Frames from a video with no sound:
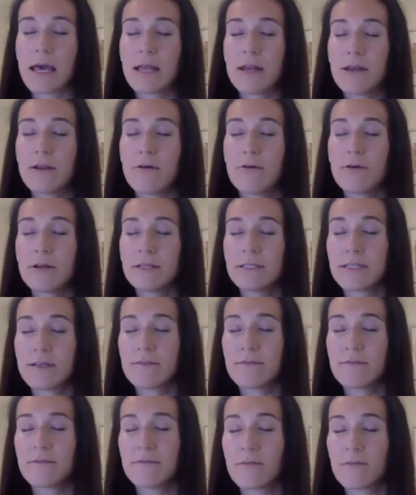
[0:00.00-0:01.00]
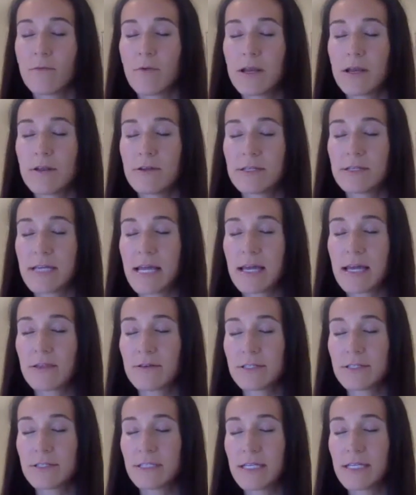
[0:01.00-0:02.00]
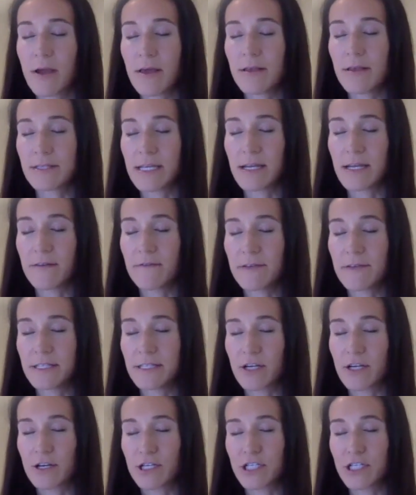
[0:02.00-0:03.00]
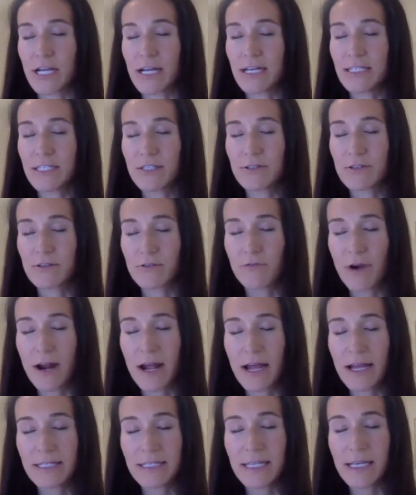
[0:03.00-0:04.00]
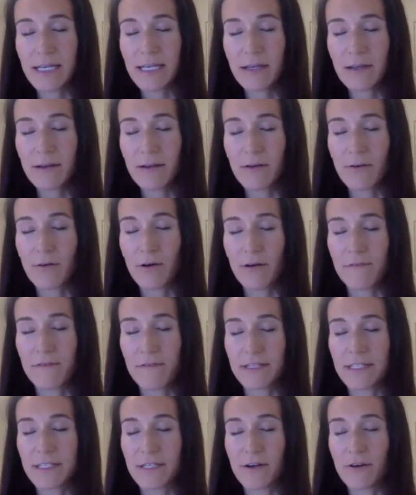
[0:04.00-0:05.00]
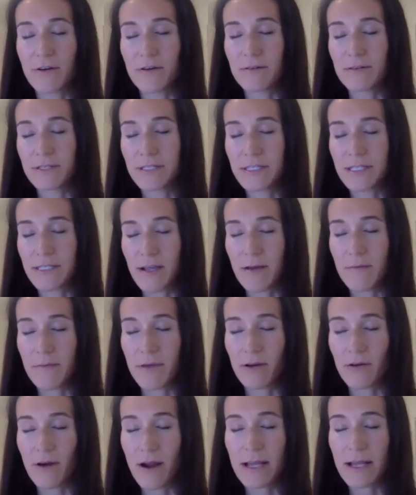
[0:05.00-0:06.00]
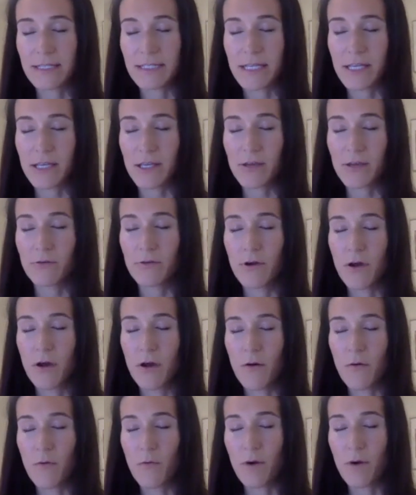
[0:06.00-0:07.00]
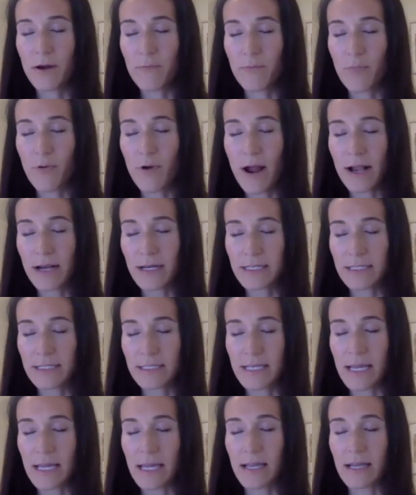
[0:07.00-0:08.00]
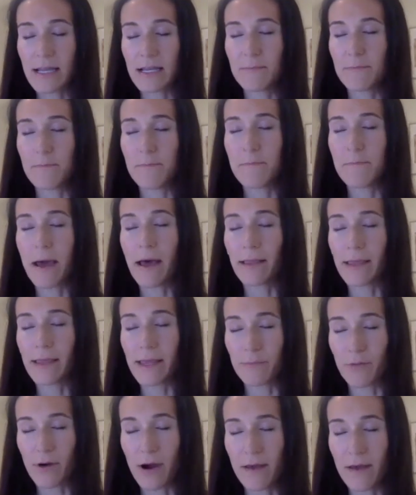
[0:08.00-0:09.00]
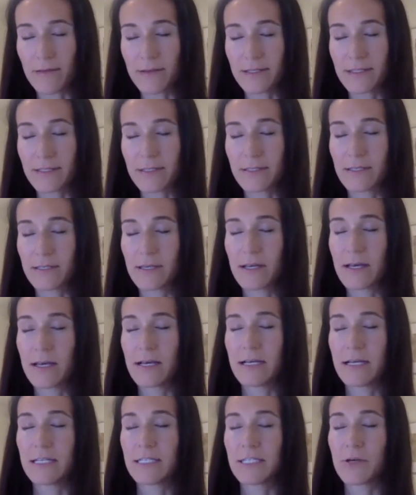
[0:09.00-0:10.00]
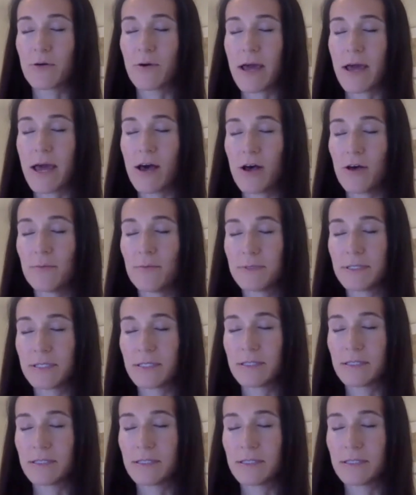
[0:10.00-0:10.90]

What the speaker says: And notice if when you take those deep breaths in, if it's your chest rising or if it's your stomach rising, you want to practice taking belly breaths. So it helps,